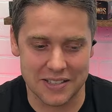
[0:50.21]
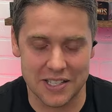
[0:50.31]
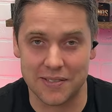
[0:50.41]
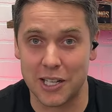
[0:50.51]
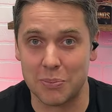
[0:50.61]
the
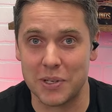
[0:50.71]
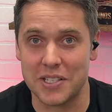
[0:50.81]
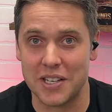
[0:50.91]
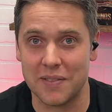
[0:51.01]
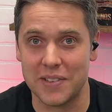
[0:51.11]

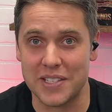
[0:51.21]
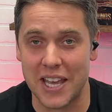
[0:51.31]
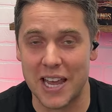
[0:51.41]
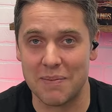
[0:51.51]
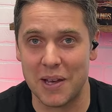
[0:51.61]
developers of this
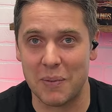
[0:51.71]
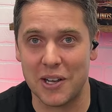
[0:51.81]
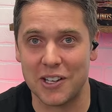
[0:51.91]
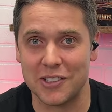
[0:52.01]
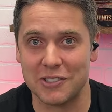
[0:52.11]
game that we
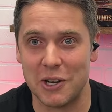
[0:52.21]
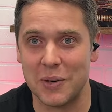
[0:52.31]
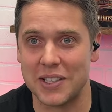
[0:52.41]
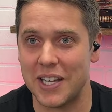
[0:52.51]
all know and